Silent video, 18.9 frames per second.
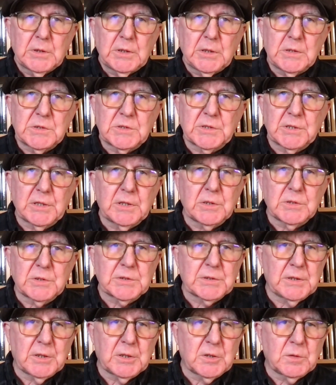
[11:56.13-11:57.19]
in certain
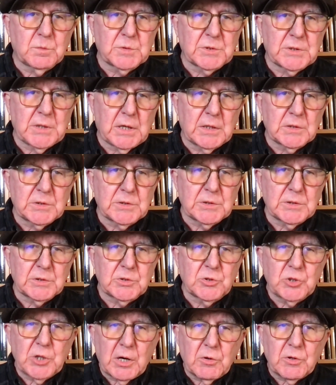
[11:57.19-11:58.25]

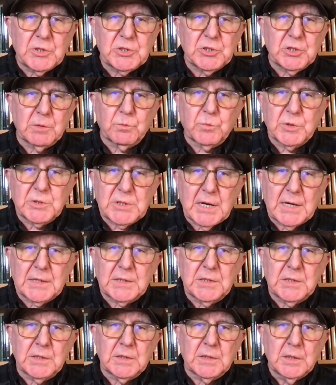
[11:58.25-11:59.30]
circumstances, cherishing,
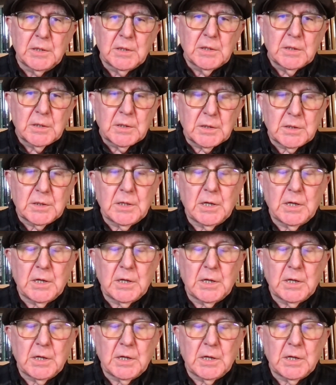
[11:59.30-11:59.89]
protecting, and